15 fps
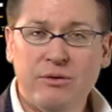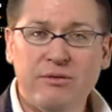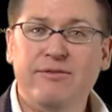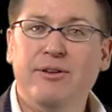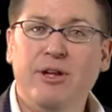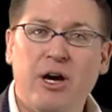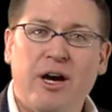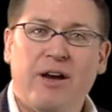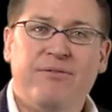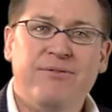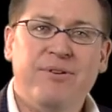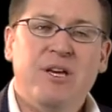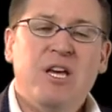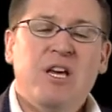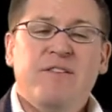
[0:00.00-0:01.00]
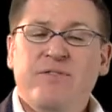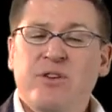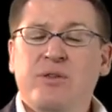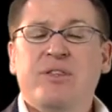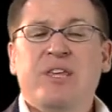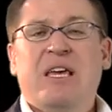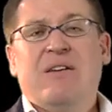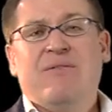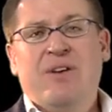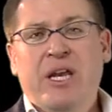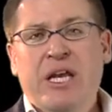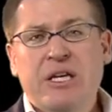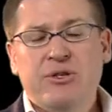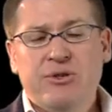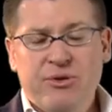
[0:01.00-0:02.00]
of life. If you think of
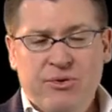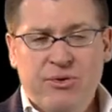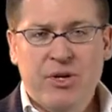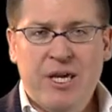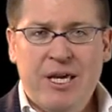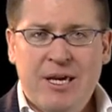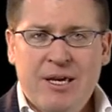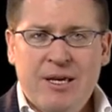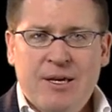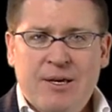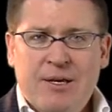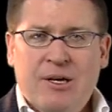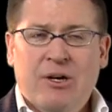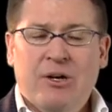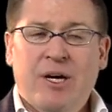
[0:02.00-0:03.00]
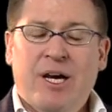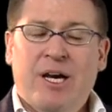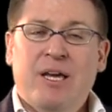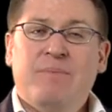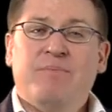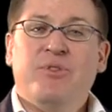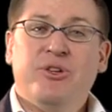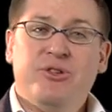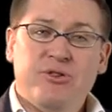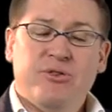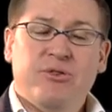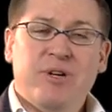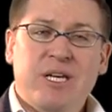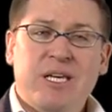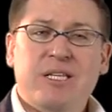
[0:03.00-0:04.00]
any tree, okay, the
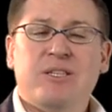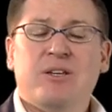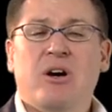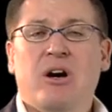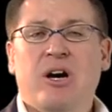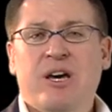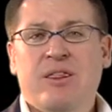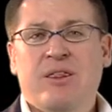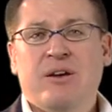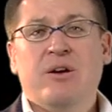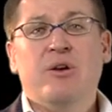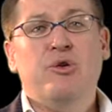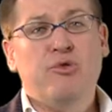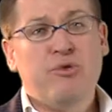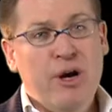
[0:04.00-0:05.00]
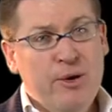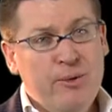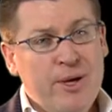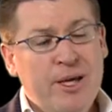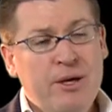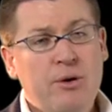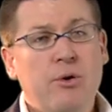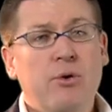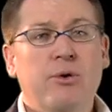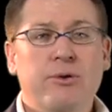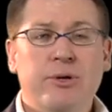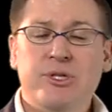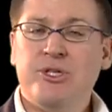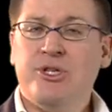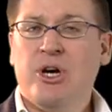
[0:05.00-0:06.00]
tree's either growing or
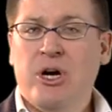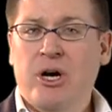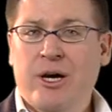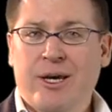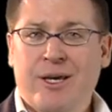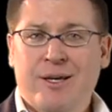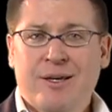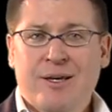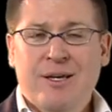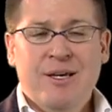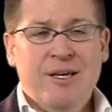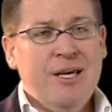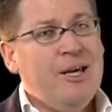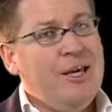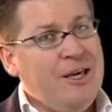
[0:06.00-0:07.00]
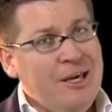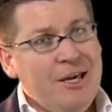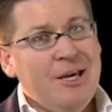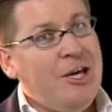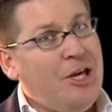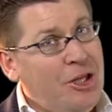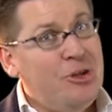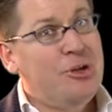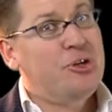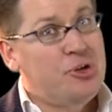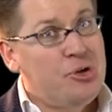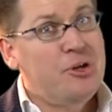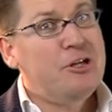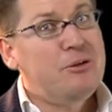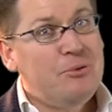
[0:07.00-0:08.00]
it's dying. In the
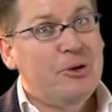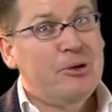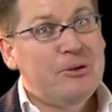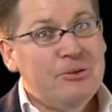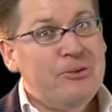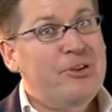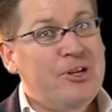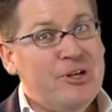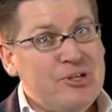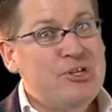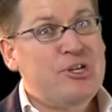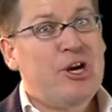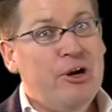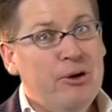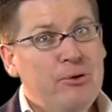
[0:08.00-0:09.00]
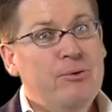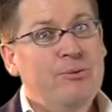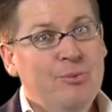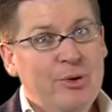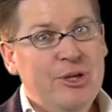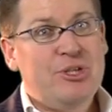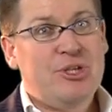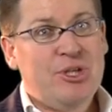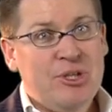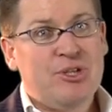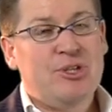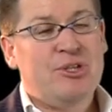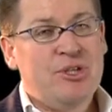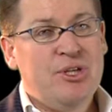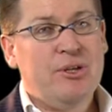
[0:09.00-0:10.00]
tree world, we sit
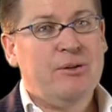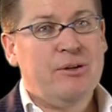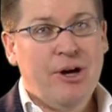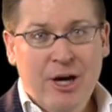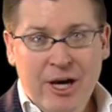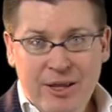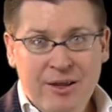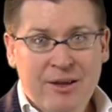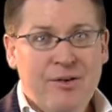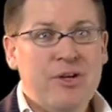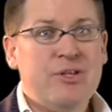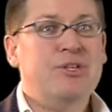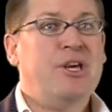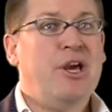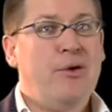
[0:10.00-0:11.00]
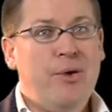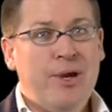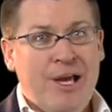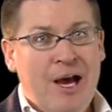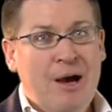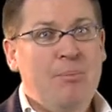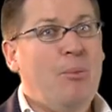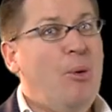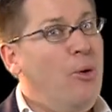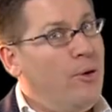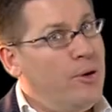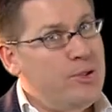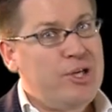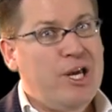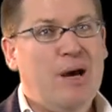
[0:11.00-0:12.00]
still. Either it's going up or
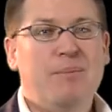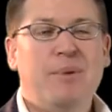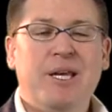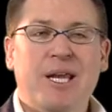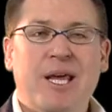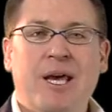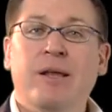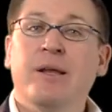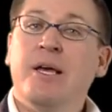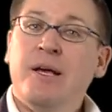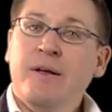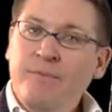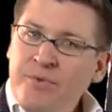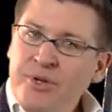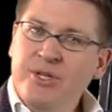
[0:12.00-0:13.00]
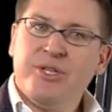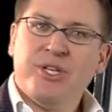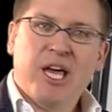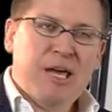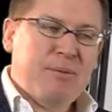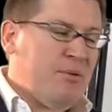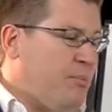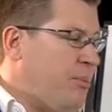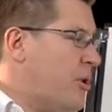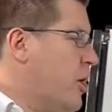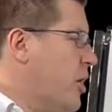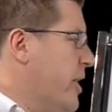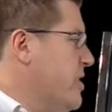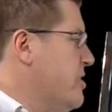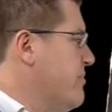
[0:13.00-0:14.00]
it's coming down. The same
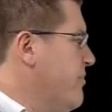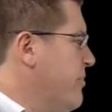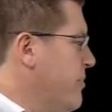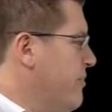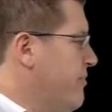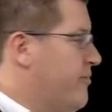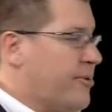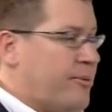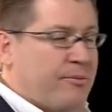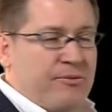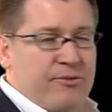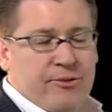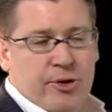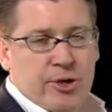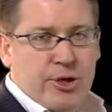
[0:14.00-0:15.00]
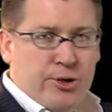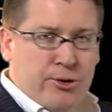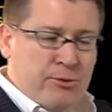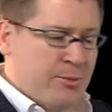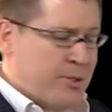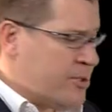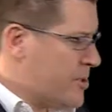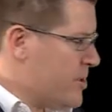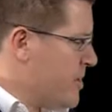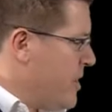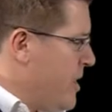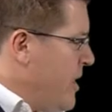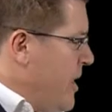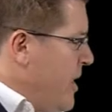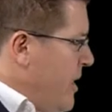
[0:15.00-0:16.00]
applies for humans,
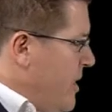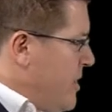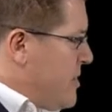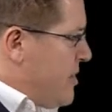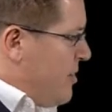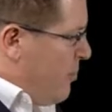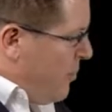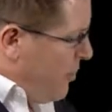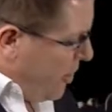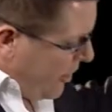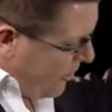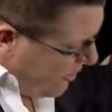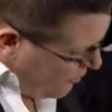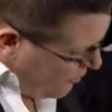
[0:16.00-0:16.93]
is that we're either